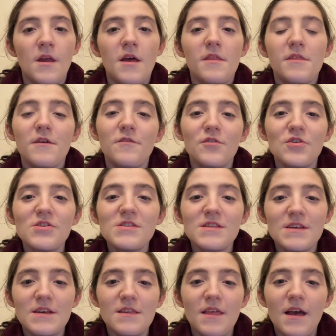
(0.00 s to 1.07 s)
The first
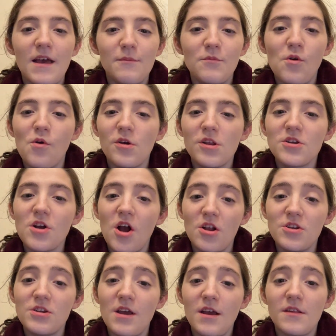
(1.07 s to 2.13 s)
thing that I'm going to talk
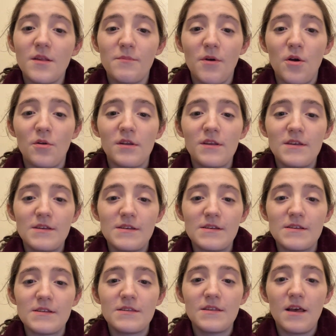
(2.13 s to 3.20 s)
to you guys about
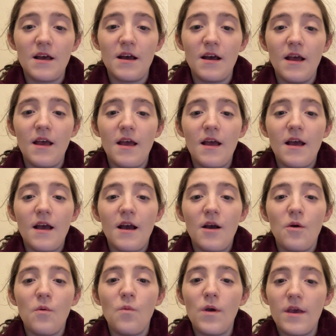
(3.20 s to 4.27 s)
is
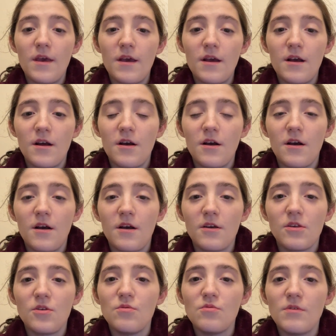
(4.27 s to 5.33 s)
where
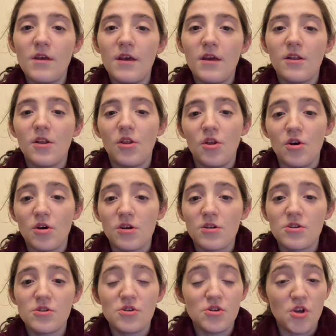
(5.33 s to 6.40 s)
you can look
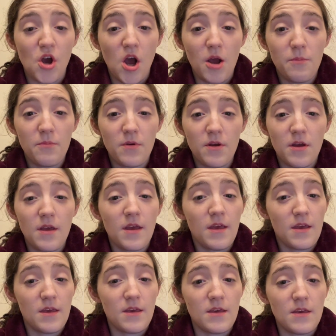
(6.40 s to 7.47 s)
to adopt
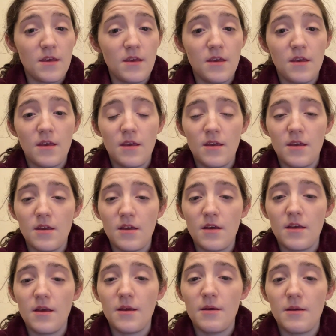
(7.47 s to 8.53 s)
a
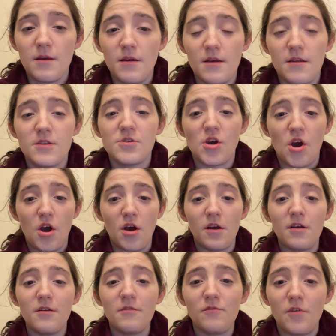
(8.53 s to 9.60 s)
dog
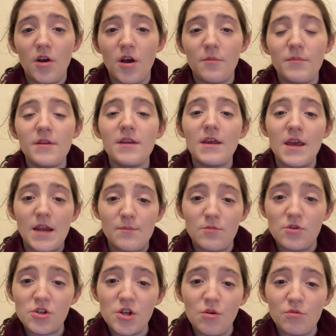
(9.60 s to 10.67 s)
from an animal
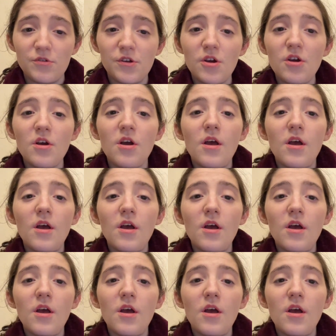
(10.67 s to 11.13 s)
shelter.